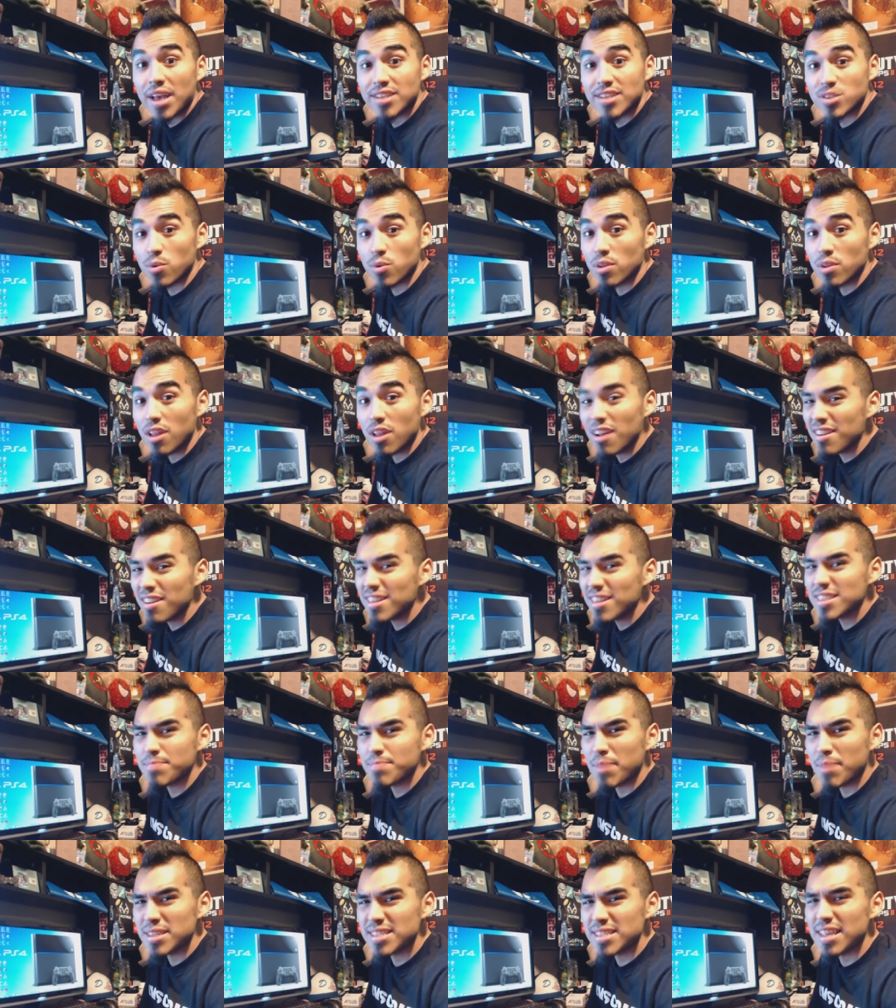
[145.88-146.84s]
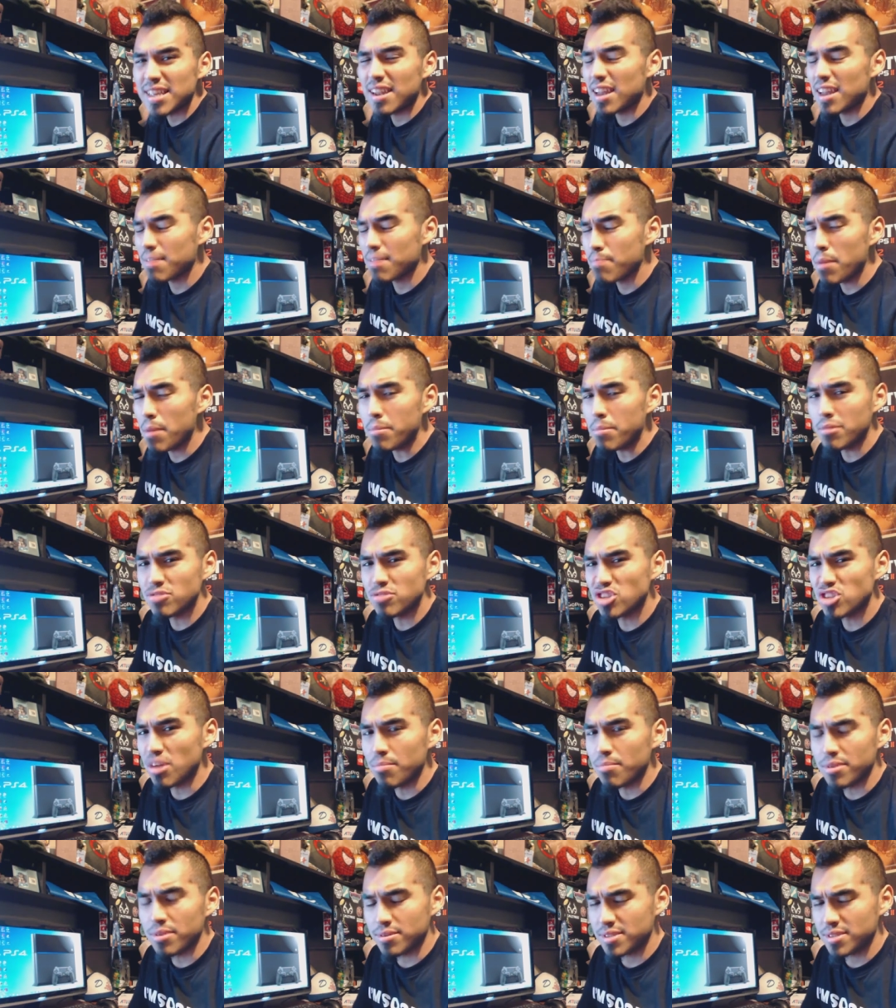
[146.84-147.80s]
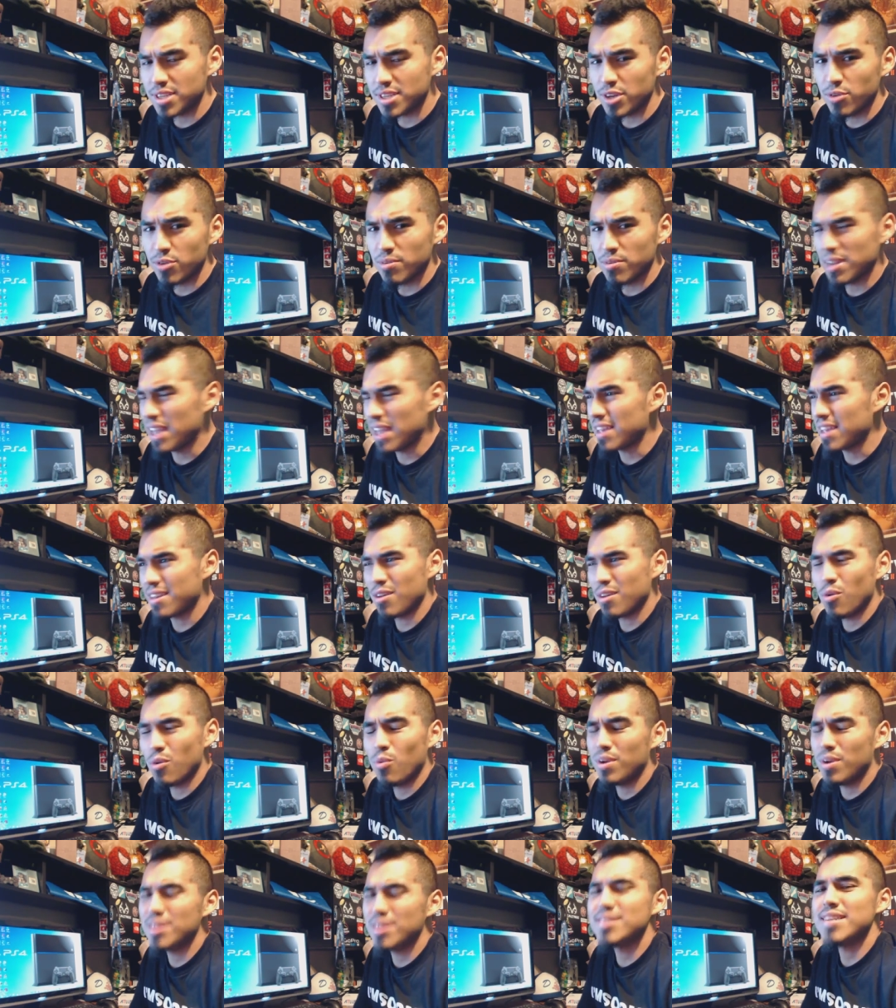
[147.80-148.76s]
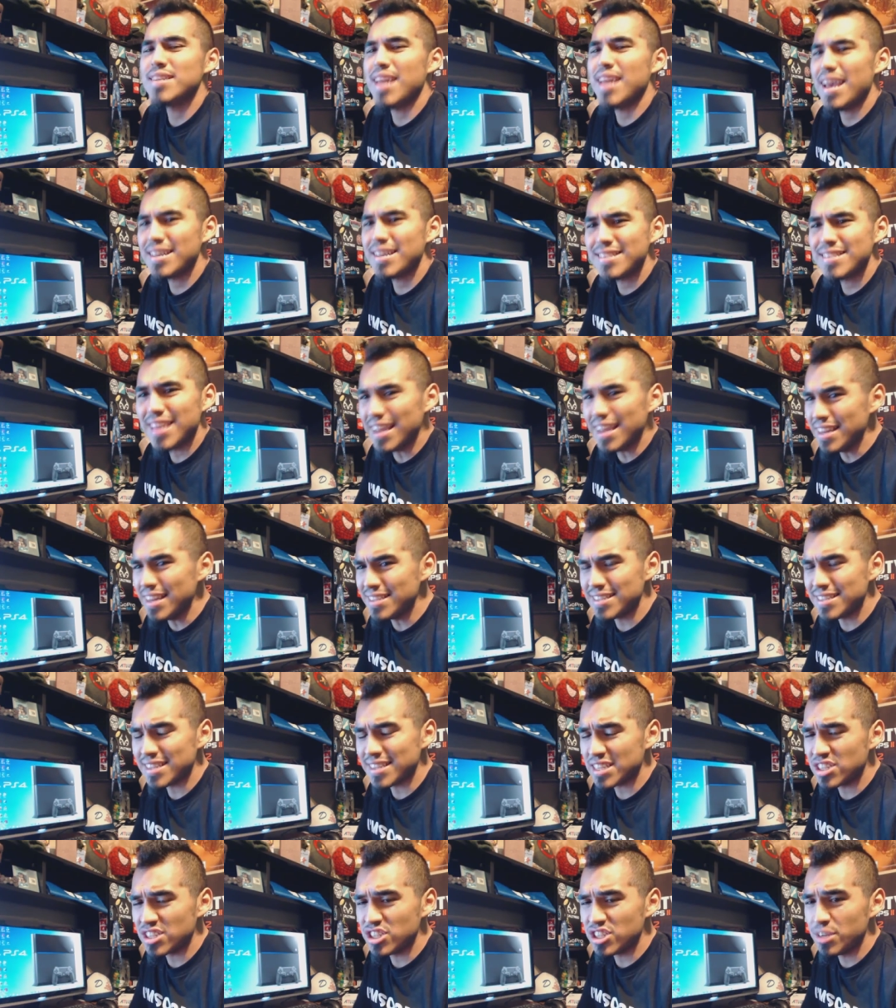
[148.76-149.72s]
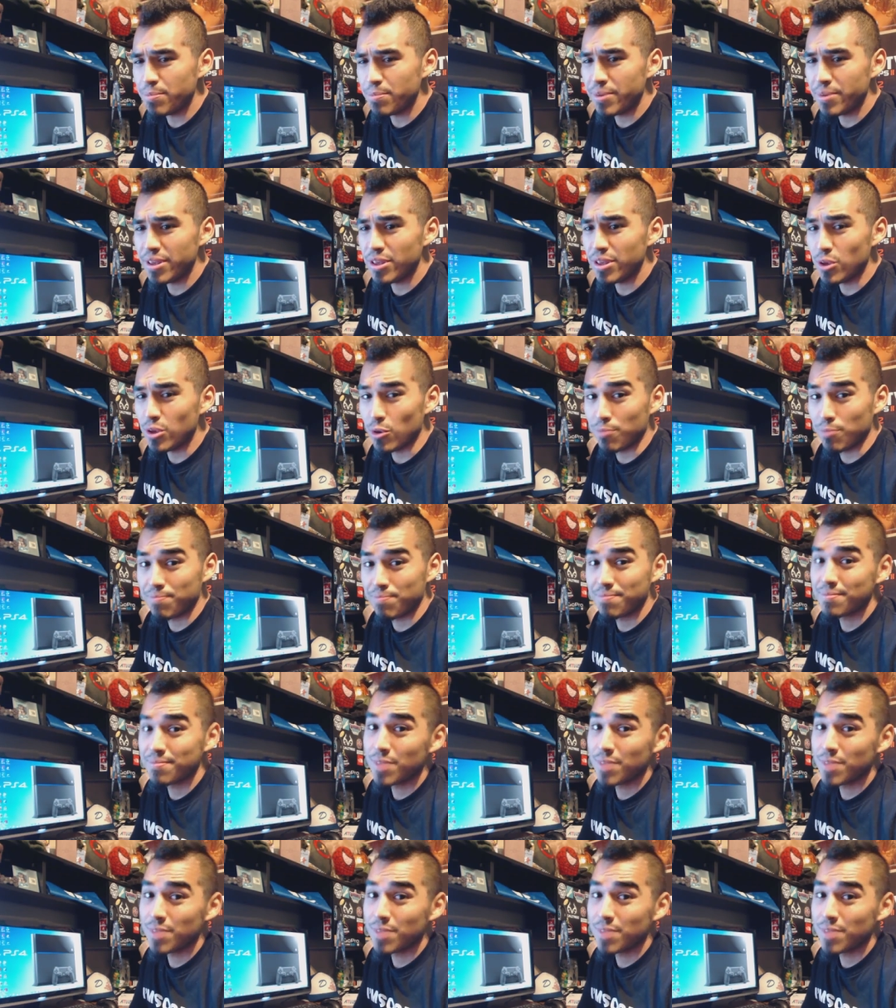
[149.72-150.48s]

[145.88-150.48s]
Okay, so a lot of this might sound like mumbo jumbo to you, like what is an x86 GPU?